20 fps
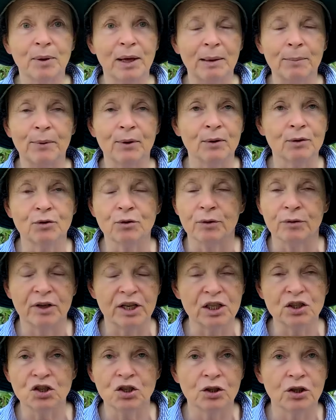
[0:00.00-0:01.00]
people
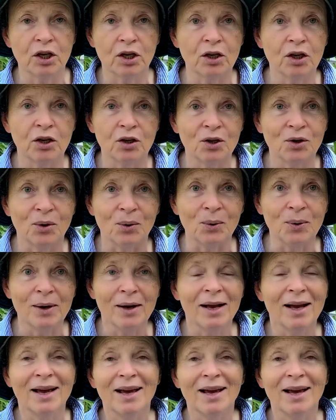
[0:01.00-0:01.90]
traditionally do